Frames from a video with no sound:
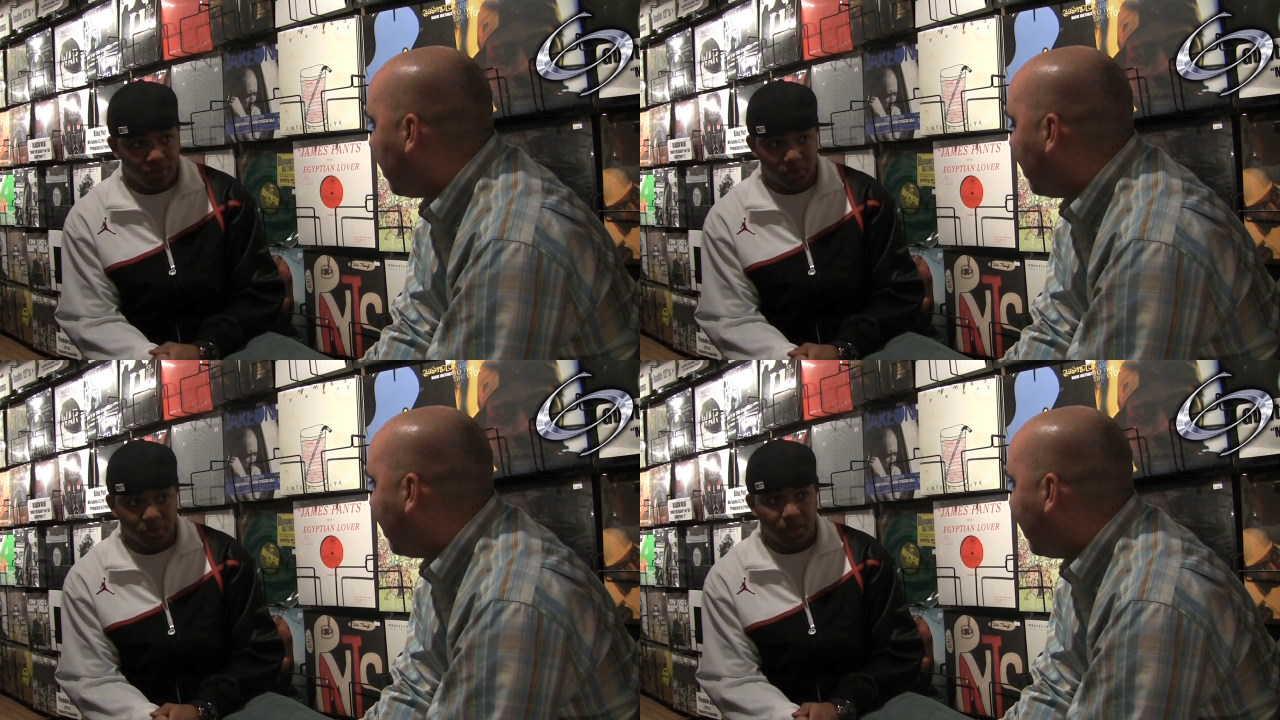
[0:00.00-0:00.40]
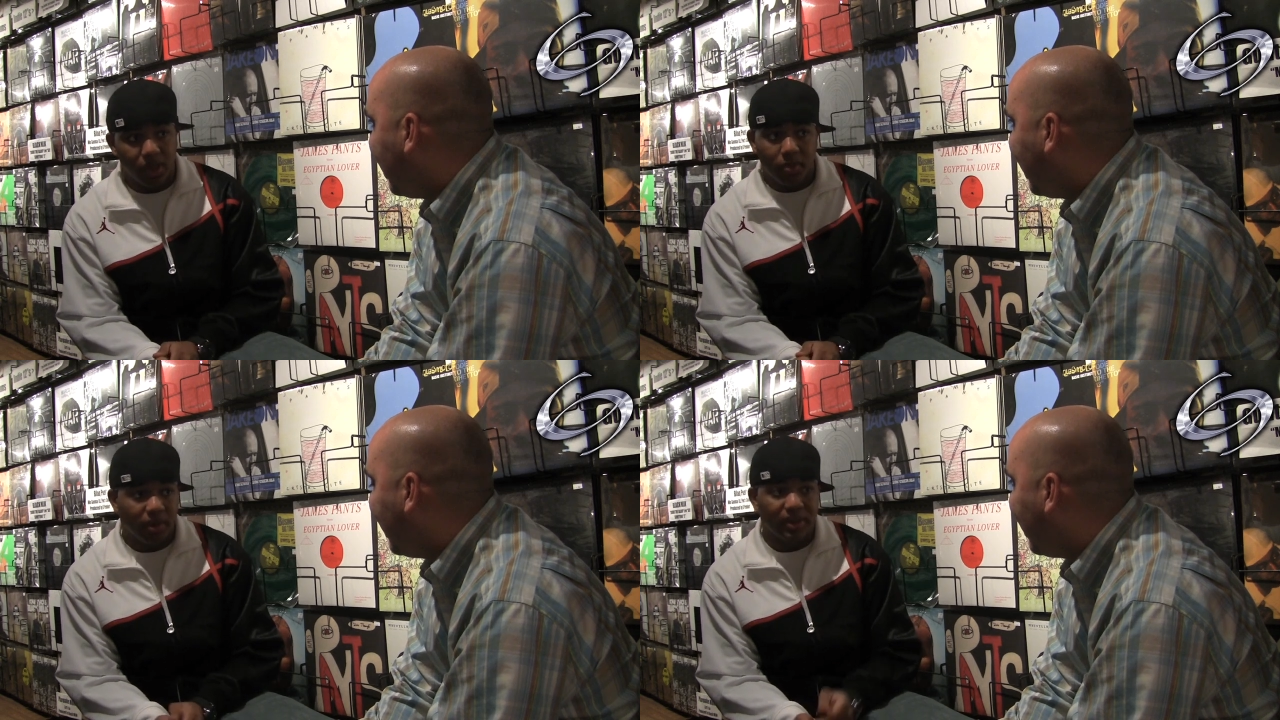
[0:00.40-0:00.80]
first week
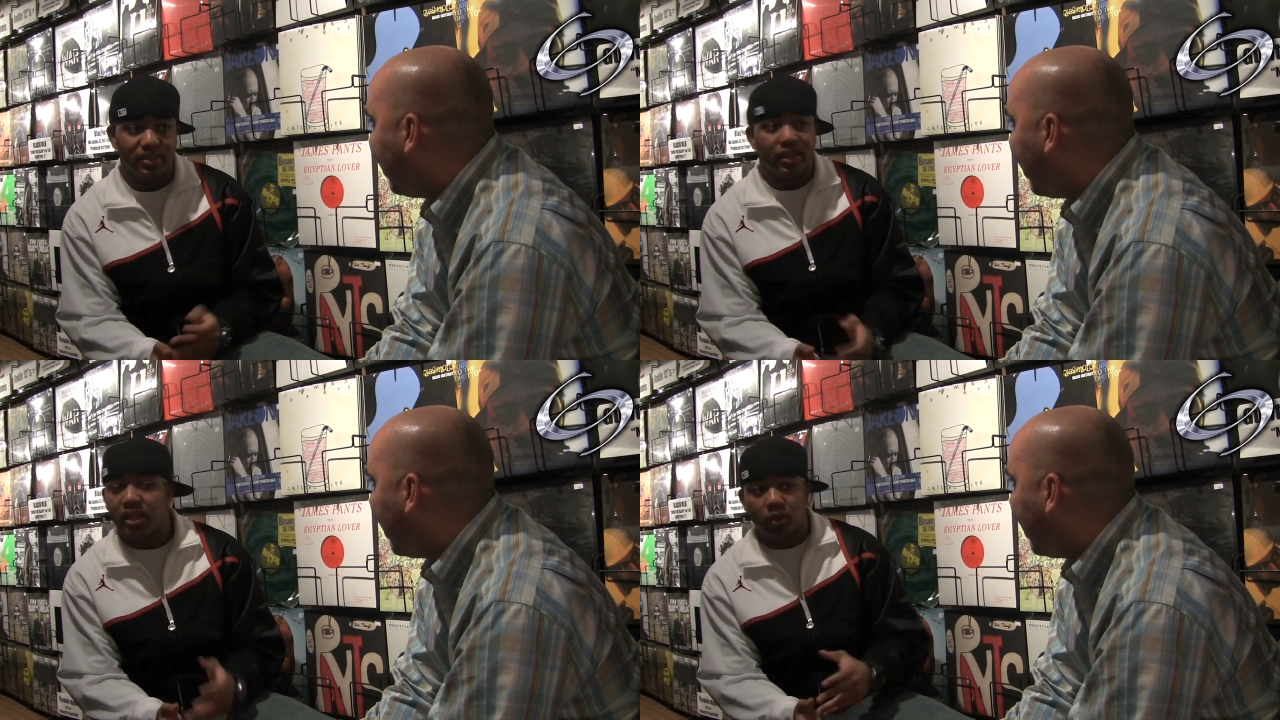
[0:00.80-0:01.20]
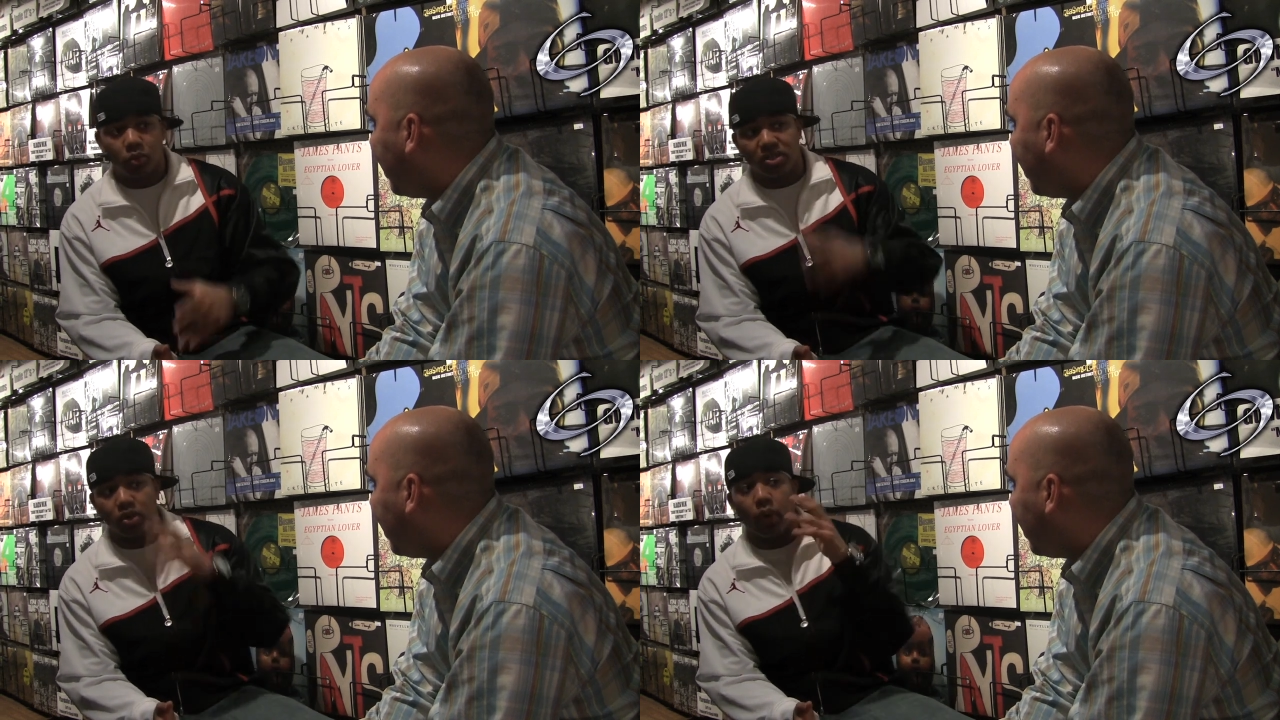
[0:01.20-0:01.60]
because the leak
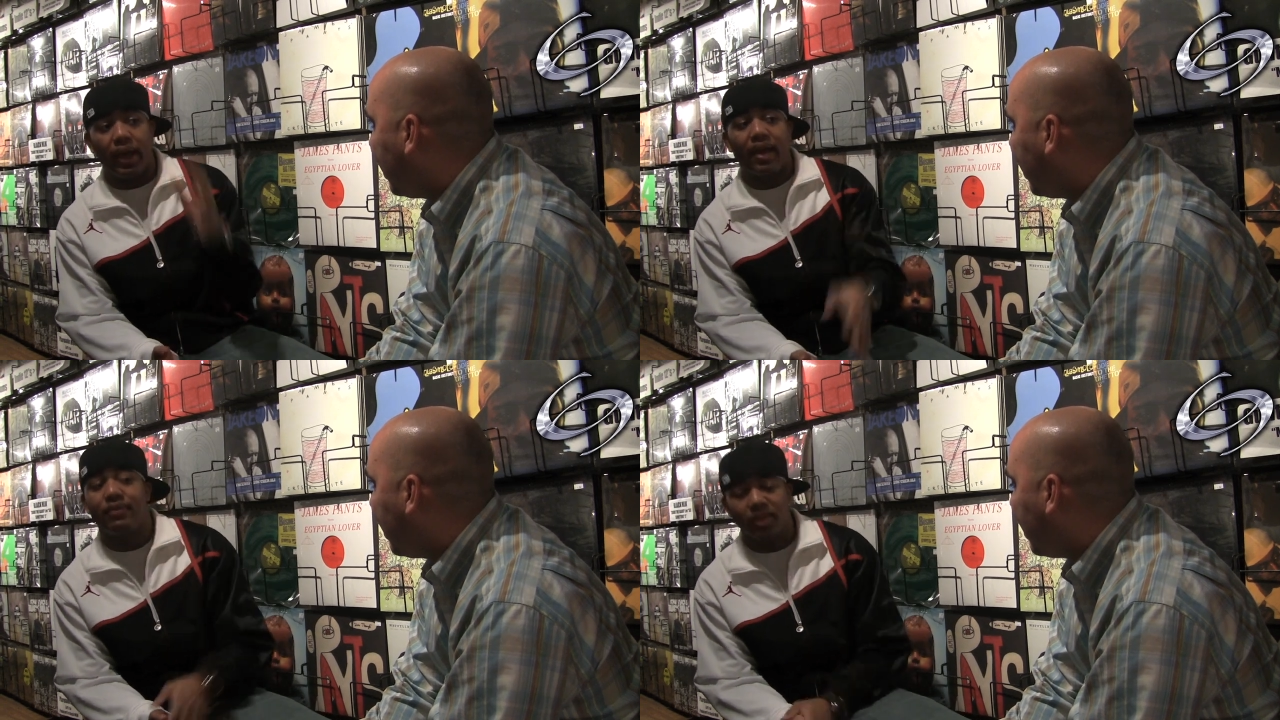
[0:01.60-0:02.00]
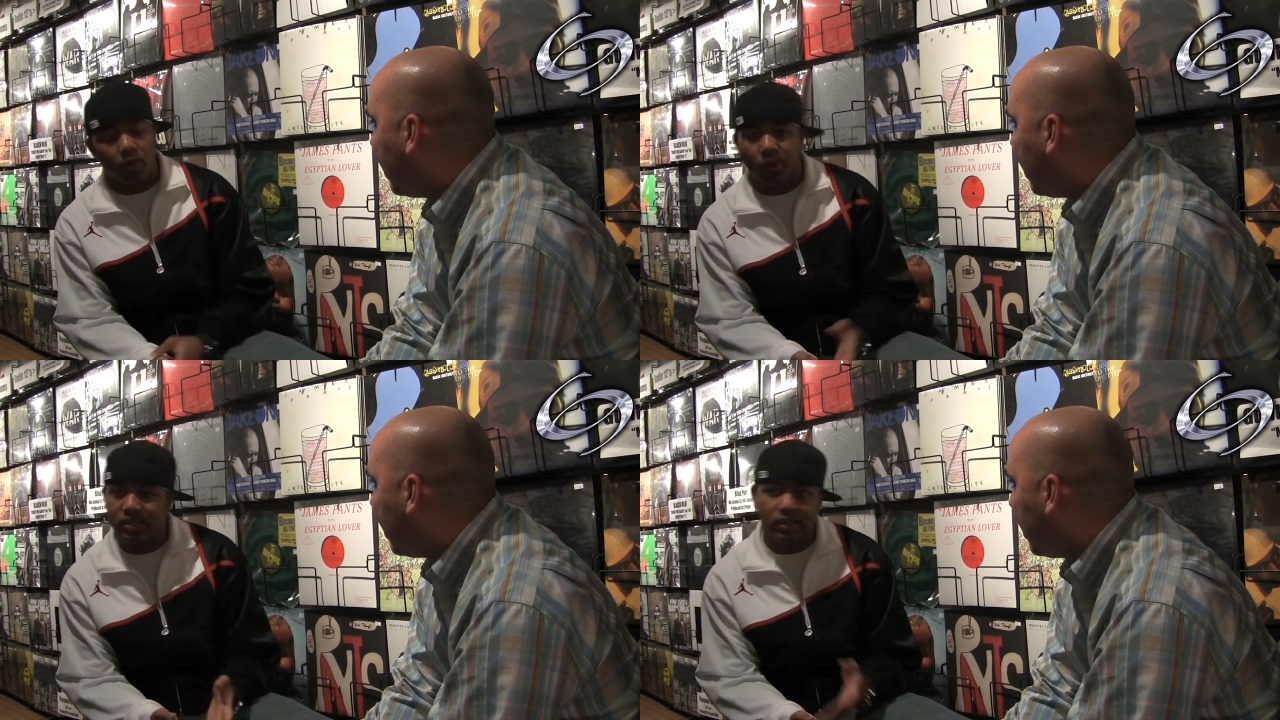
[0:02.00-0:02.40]
was so heavy.
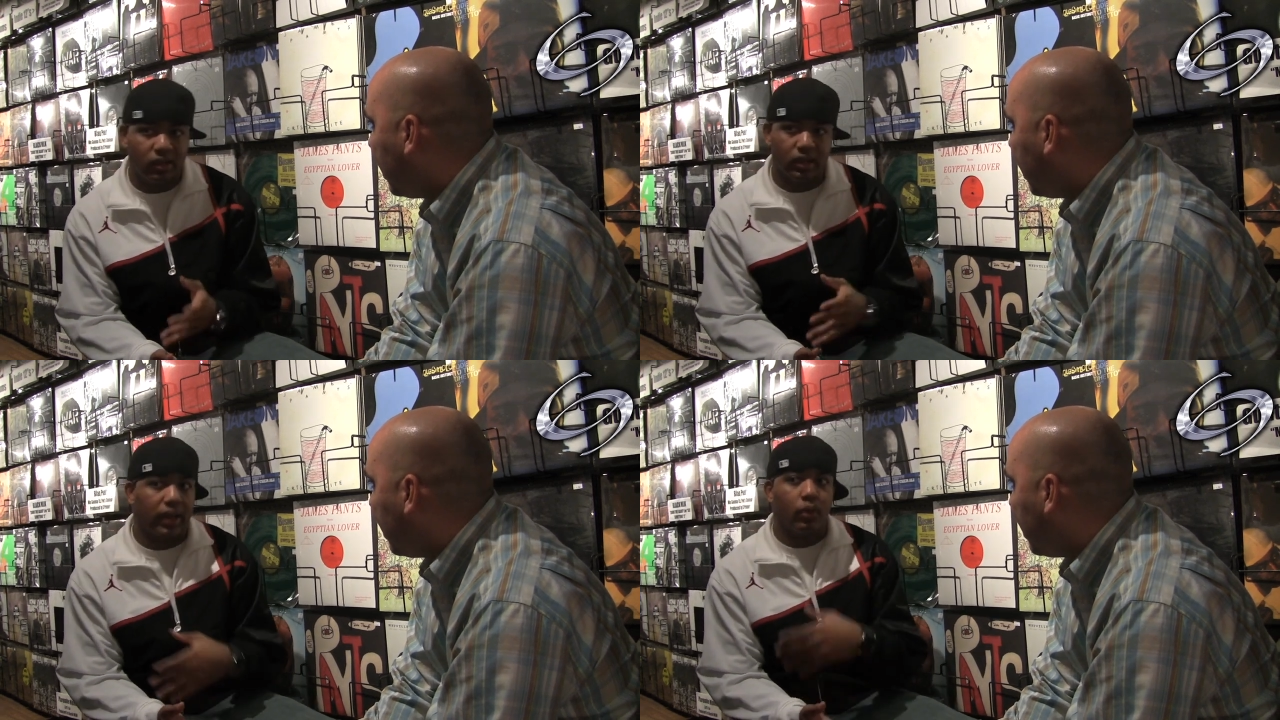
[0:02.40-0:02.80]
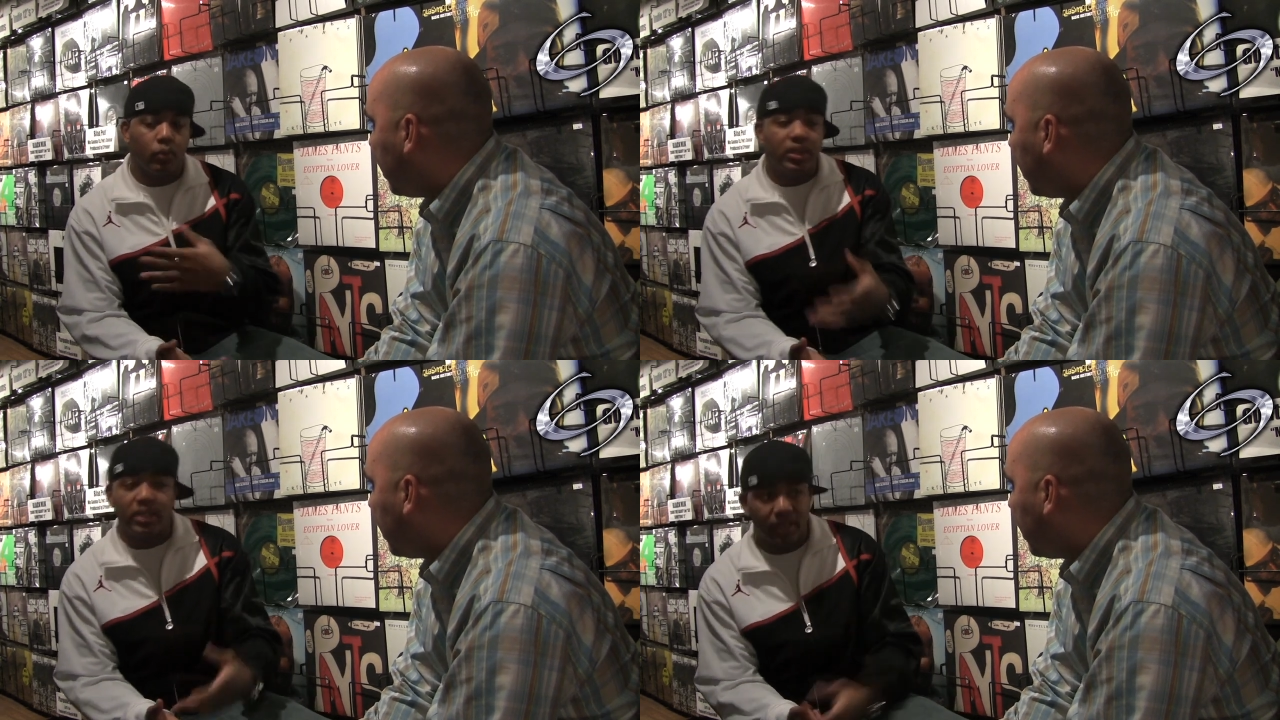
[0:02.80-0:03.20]
It wasn't like a
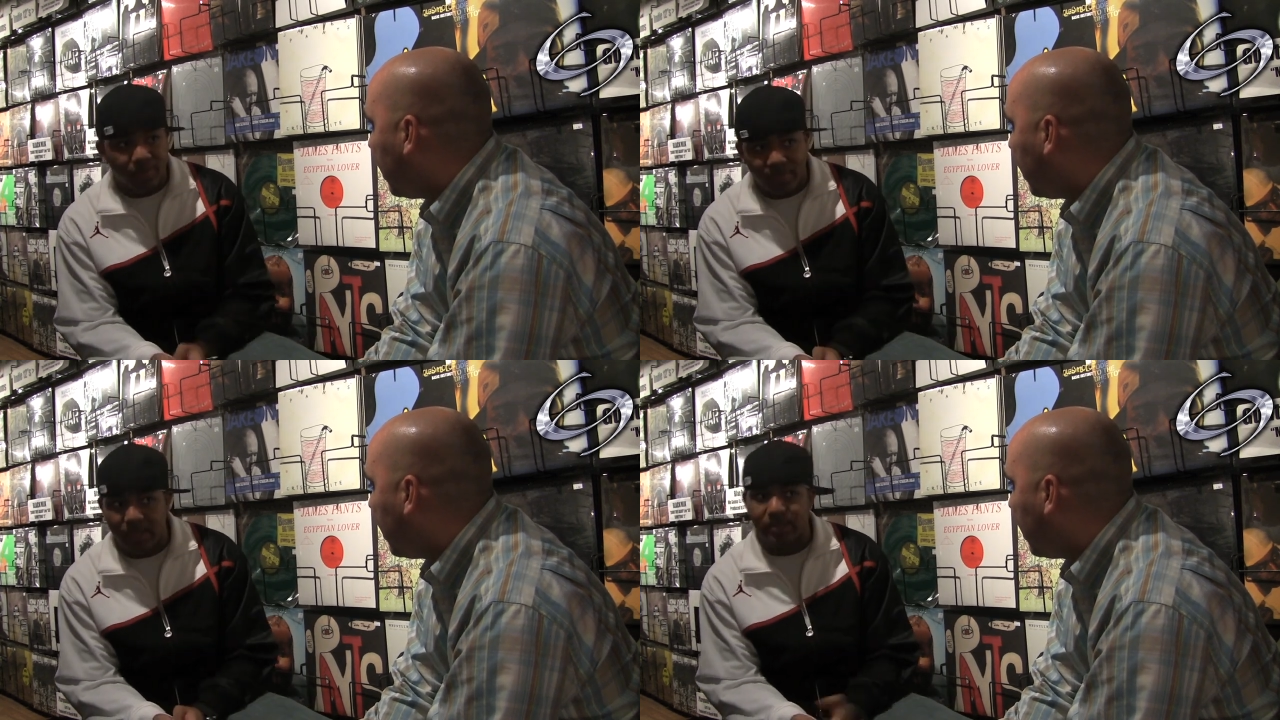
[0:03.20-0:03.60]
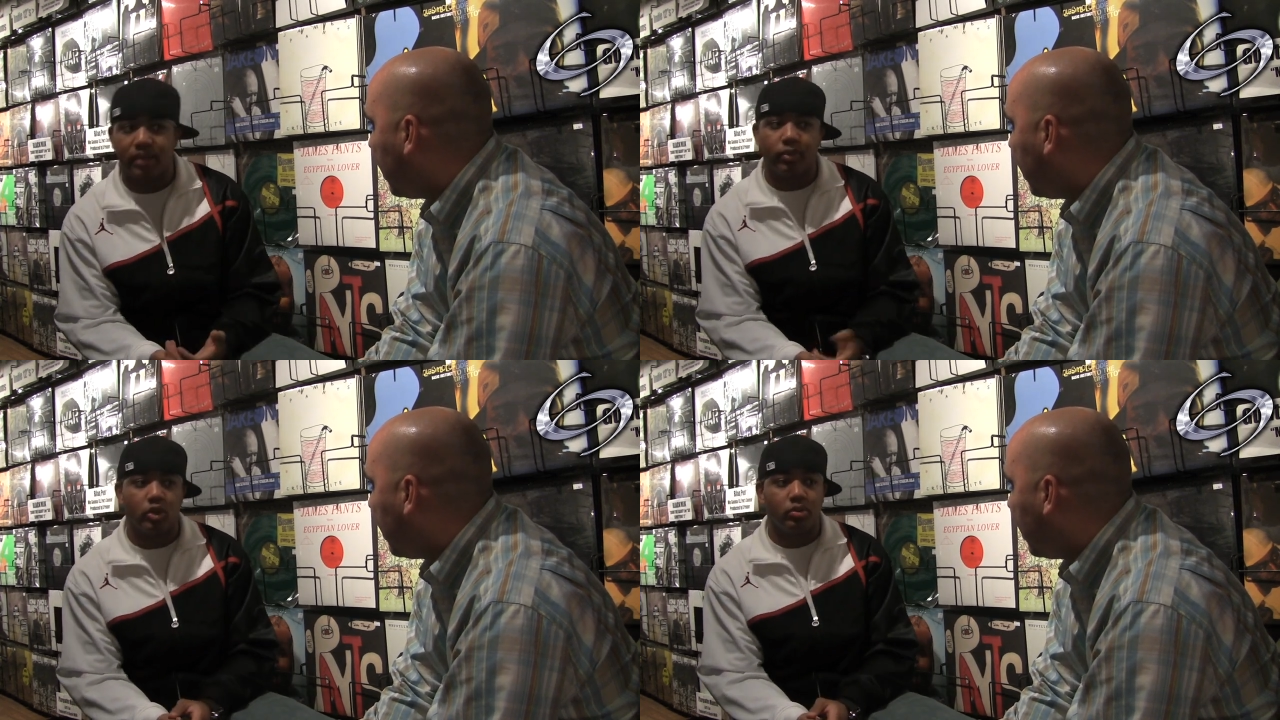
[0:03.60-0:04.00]
week in advance
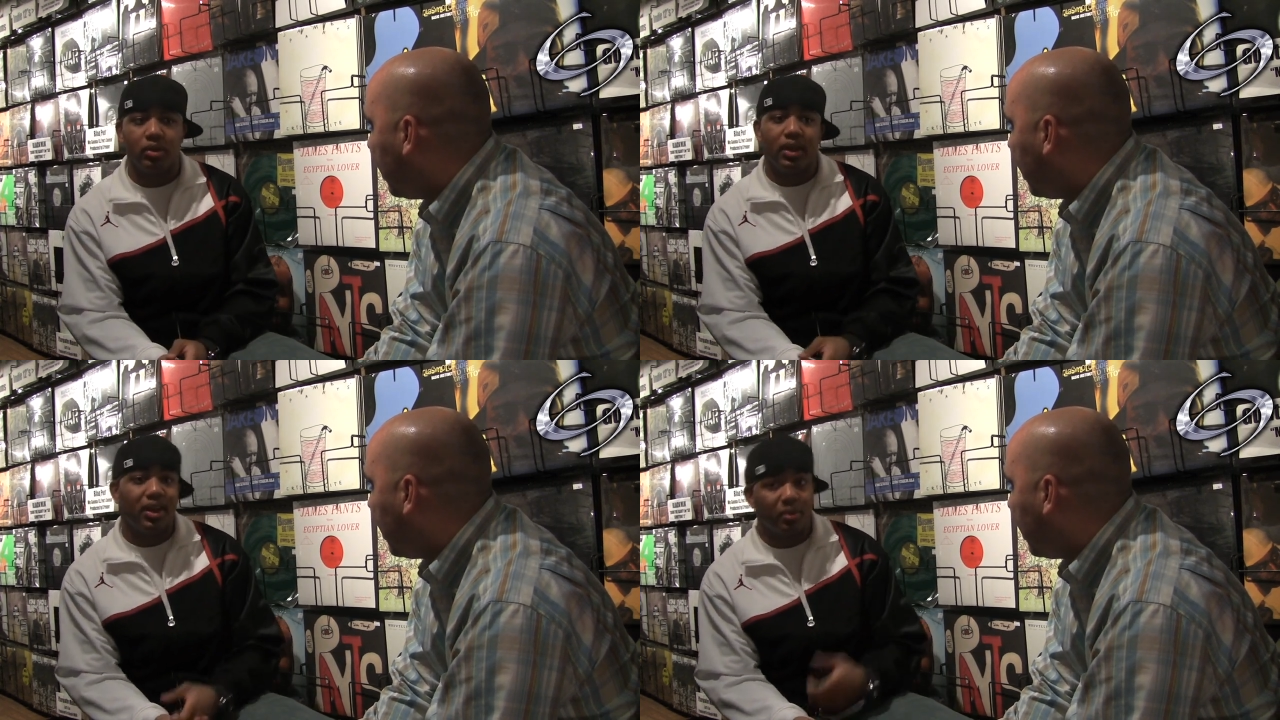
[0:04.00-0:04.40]
like most weeks.